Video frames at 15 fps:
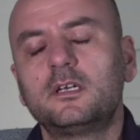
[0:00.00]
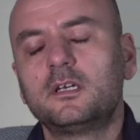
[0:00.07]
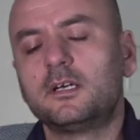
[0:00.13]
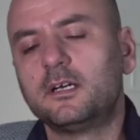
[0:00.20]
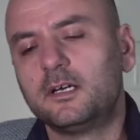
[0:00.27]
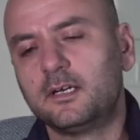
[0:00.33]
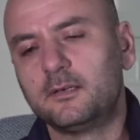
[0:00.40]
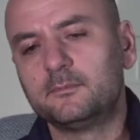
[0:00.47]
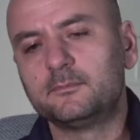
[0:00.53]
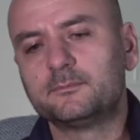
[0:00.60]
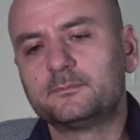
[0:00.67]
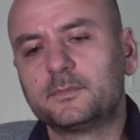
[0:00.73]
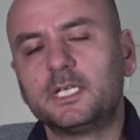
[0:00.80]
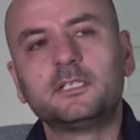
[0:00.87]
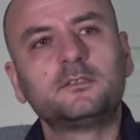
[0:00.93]
um,
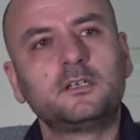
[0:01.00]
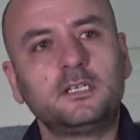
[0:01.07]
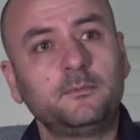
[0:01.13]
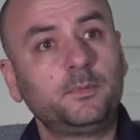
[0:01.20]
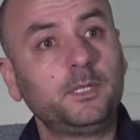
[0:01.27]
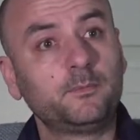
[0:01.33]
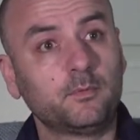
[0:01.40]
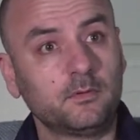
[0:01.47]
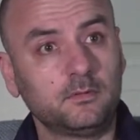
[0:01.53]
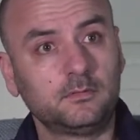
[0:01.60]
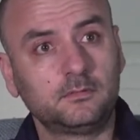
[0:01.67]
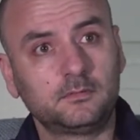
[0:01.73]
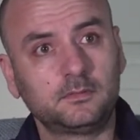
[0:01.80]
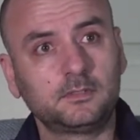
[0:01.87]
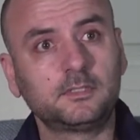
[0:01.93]
elderly people
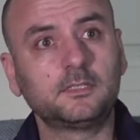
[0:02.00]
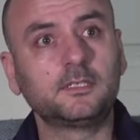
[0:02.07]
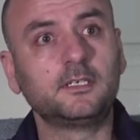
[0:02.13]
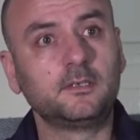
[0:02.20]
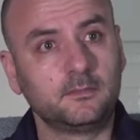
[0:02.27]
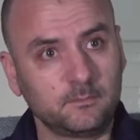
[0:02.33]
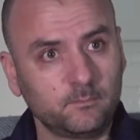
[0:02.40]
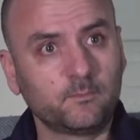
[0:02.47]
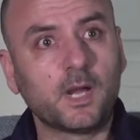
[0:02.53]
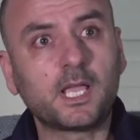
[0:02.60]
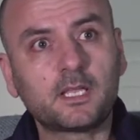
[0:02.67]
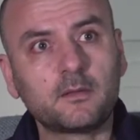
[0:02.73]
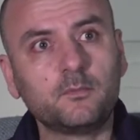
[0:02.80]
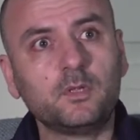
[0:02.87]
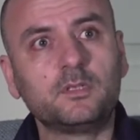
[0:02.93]
in my
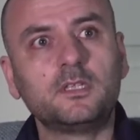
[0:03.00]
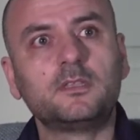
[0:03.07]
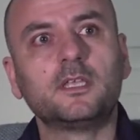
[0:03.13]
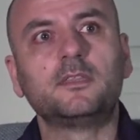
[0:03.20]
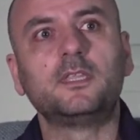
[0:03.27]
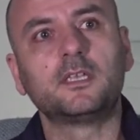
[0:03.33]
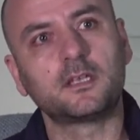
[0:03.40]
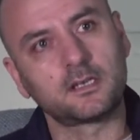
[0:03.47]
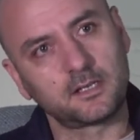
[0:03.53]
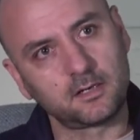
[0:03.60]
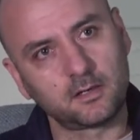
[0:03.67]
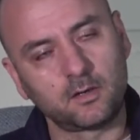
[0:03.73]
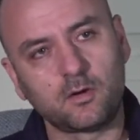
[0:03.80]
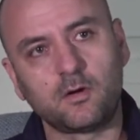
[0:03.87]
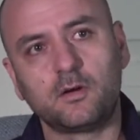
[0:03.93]
community that they can get
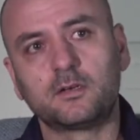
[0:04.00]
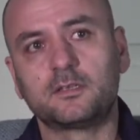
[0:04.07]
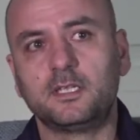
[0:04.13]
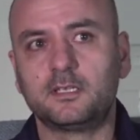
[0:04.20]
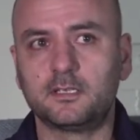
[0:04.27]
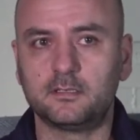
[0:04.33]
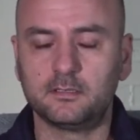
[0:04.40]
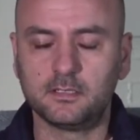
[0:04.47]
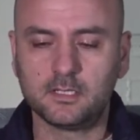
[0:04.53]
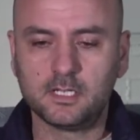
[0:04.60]
along, they can